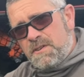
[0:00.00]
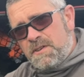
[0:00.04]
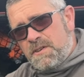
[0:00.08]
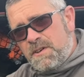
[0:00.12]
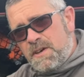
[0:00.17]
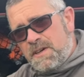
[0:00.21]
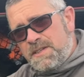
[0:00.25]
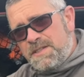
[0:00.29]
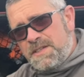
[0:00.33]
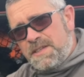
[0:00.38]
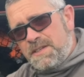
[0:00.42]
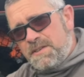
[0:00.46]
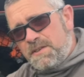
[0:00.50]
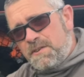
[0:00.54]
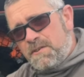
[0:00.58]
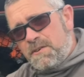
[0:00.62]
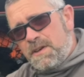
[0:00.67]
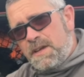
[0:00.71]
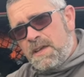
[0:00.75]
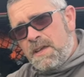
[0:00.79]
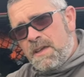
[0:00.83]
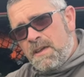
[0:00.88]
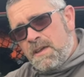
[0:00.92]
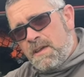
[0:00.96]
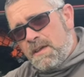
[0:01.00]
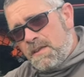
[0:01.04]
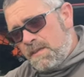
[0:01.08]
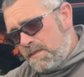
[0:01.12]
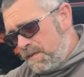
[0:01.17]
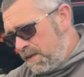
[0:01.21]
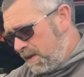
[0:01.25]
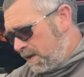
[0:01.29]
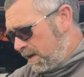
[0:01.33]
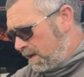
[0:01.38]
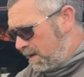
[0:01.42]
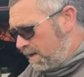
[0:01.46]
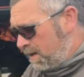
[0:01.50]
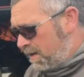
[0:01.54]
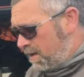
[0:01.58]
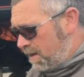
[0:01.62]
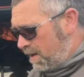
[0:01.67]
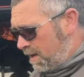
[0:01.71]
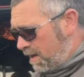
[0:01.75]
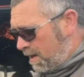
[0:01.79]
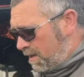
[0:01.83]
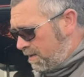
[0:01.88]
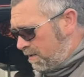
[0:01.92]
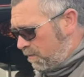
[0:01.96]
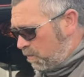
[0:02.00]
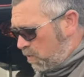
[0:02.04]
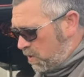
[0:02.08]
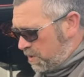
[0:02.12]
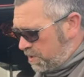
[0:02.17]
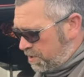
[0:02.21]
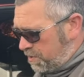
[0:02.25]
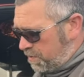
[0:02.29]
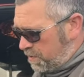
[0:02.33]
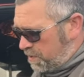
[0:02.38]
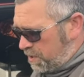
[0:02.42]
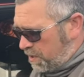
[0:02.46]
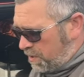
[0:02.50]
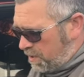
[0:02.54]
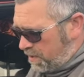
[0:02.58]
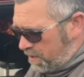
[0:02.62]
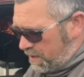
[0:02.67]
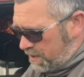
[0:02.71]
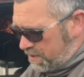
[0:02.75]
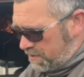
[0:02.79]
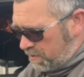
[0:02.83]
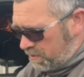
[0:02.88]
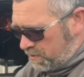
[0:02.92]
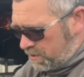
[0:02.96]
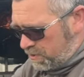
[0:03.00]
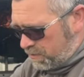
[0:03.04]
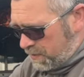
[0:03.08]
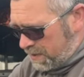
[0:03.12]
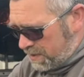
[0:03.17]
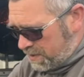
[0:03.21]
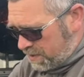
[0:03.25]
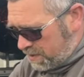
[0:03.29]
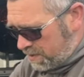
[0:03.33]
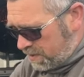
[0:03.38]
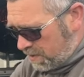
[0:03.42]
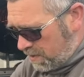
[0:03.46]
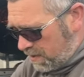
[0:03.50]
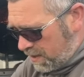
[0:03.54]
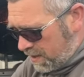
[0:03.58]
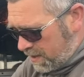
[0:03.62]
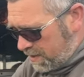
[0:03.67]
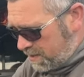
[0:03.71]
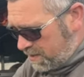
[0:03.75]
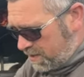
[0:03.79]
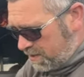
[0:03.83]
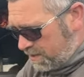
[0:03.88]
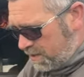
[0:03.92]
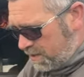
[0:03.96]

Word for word: 90 degree there. And then once you turn this onto its side,